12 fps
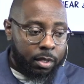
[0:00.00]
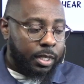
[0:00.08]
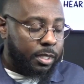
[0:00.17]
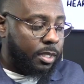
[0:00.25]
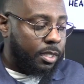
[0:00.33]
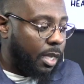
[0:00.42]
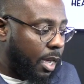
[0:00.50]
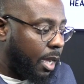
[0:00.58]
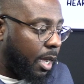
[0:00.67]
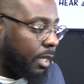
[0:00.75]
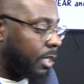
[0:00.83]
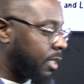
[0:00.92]
This is
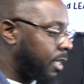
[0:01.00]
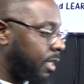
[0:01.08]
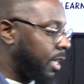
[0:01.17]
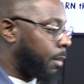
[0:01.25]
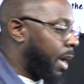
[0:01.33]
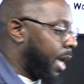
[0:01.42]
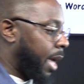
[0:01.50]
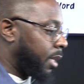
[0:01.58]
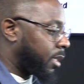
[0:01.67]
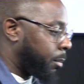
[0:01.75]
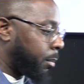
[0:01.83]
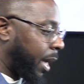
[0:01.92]
uh, this is
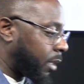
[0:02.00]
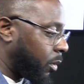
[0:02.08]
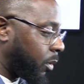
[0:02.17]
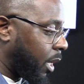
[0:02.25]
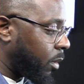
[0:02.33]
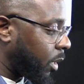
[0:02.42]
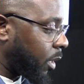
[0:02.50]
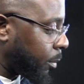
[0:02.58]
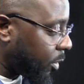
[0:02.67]
Nehemiah. Let's get back to it. I don't know.